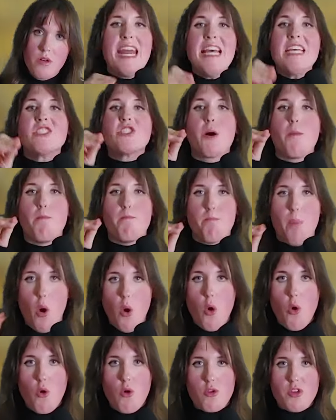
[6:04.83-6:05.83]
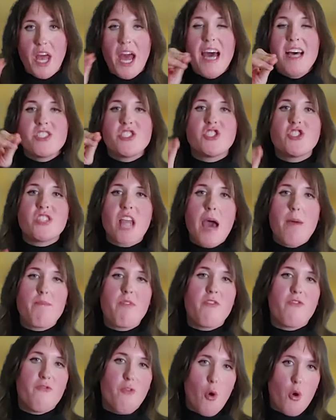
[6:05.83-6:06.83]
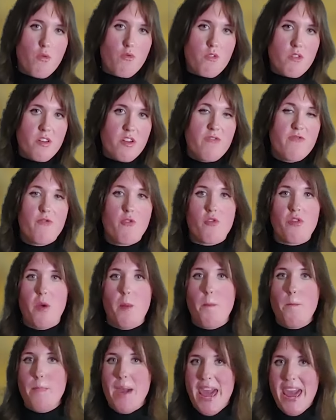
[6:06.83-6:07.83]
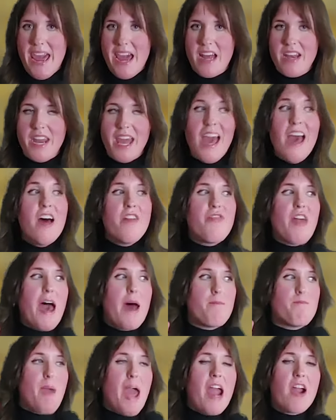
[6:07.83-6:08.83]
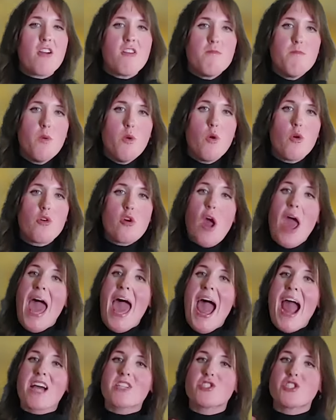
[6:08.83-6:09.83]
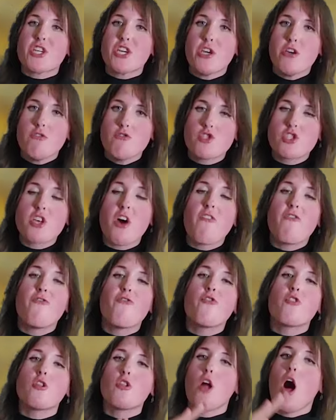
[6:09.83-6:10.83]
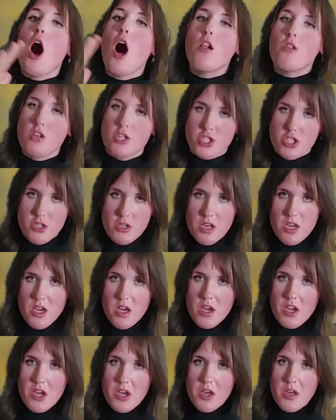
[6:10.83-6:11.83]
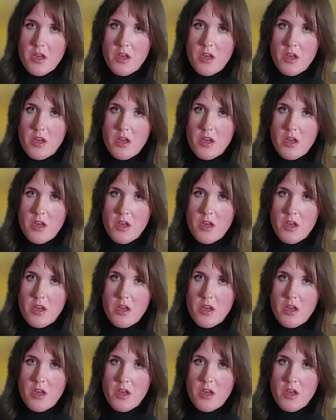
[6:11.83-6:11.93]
It is a bold step forward for the band that Paramore executes flawlessly.